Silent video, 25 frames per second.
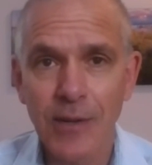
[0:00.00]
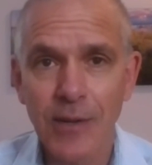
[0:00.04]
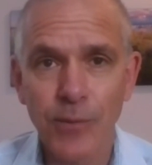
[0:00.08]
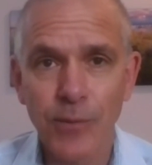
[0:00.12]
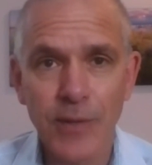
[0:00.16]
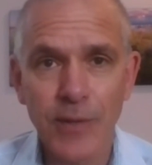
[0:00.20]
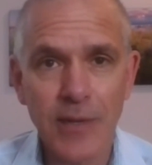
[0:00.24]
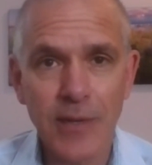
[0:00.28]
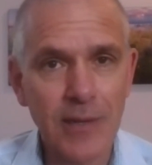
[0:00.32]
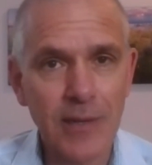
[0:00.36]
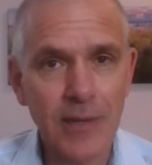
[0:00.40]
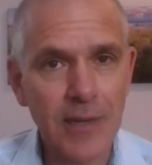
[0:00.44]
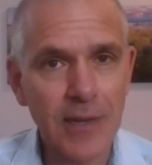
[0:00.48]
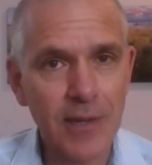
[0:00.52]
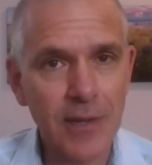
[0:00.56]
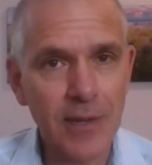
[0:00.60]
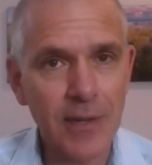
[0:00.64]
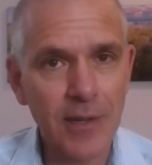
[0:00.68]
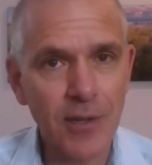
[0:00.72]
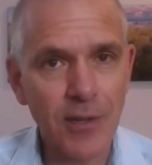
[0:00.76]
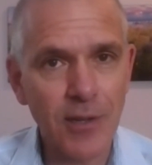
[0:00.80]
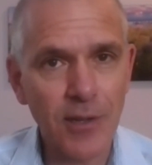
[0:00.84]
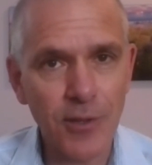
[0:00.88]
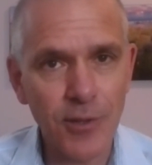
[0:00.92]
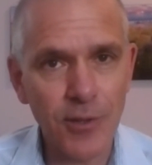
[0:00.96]
we
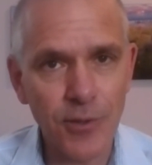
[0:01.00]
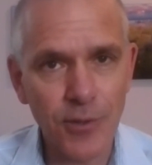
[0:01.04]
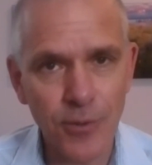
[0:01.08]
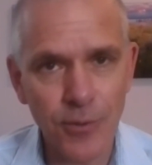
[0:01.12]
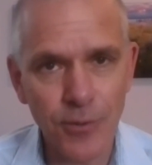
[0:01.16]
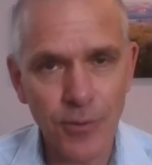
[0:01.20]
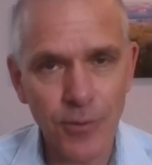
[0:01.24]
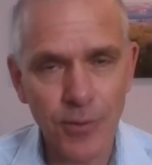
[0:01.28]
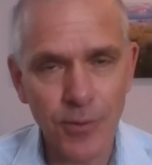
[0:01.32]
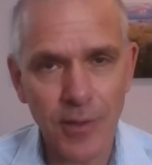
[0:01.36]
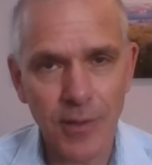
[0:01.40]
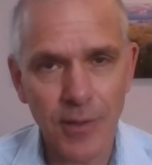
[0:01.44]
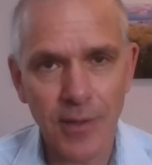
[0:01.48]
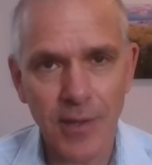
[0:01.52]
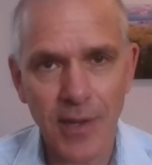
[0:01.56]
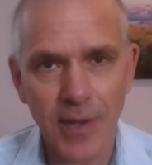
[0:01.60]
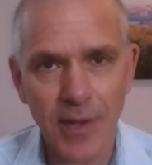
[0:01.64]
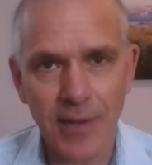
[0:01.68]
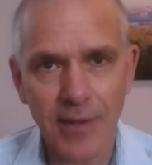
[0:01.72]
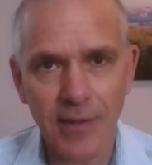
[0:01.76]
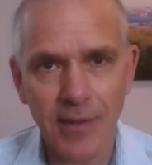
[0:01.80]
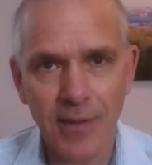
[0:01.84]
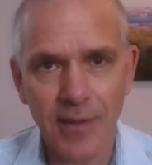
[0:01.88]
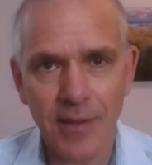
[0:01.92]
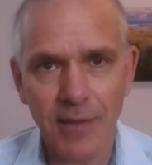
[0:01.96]
conclude
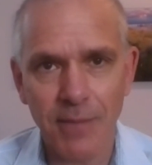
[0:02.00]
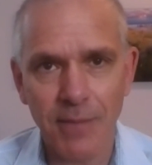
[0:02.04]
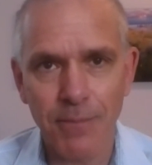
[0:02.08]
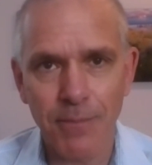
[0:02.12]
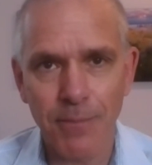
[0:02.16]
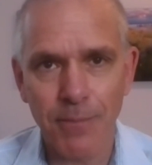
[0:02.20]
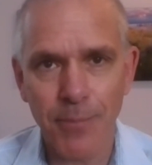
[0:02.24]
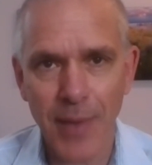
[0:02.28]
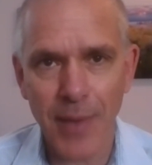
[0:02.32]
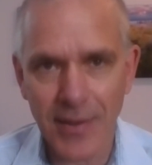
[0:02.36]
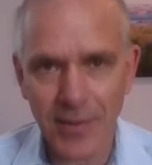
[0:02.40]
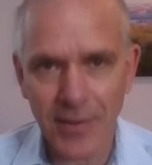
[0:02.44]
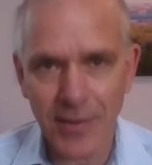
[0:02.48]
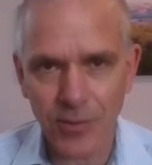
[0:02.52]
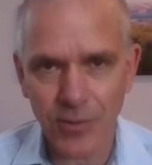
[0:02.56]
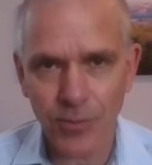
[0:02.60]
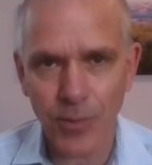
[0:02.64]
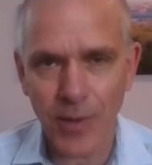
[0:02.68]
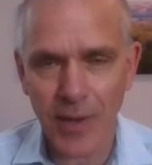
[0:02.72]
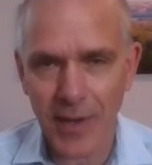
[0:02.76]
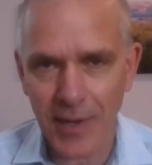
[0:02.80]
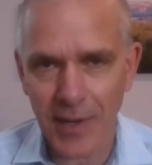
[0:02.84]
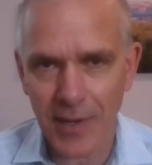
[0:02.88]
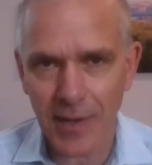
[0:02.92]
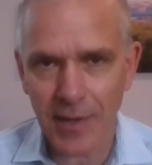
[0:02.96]
that the best
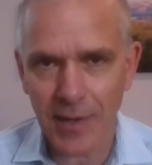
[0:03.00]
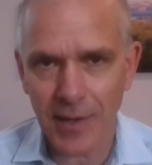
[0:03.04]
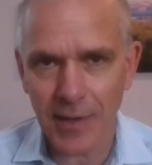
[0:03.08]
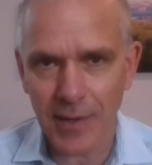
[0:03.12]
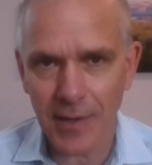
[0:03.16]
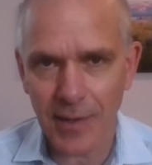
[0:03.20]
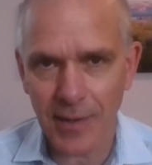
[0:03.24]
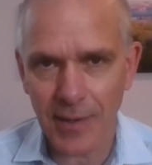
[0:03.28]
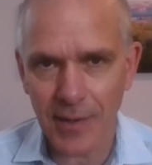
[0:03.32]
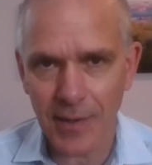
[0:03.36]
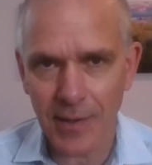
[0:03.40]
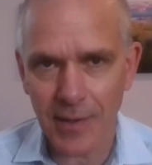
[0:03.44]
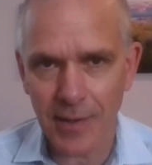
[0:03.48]
way,